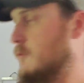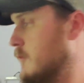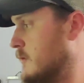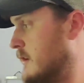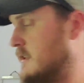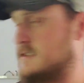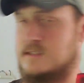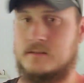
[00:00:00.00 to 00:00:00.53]
we'll
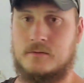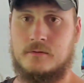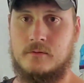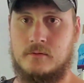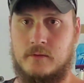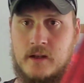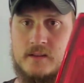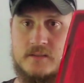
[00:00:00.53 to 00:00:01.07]
get
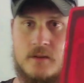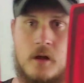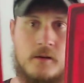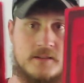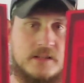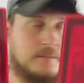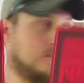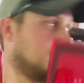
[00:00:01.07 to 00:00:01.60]
to
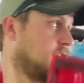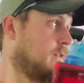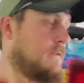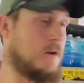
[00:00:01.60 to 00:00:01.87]
installing some of this stuff.